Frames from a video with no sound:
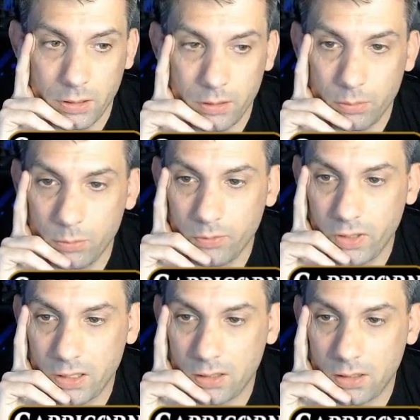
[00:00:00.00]
Move to
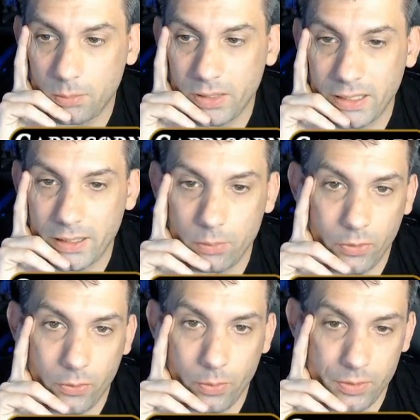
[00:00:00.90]
combat, and we'll
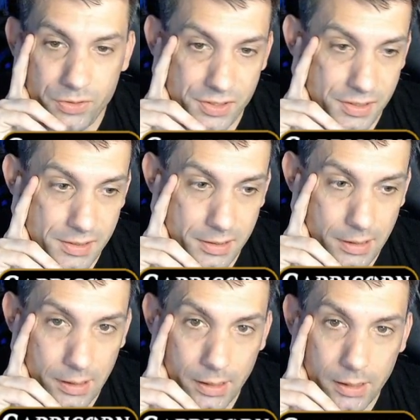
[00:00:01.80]
swing with just this
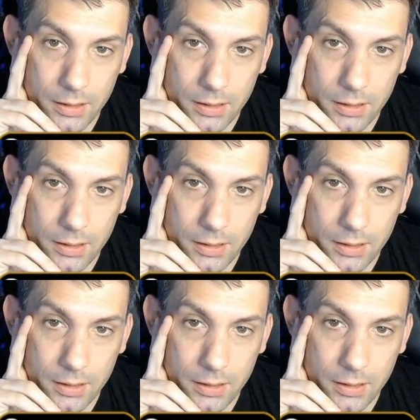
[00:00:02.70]
guy.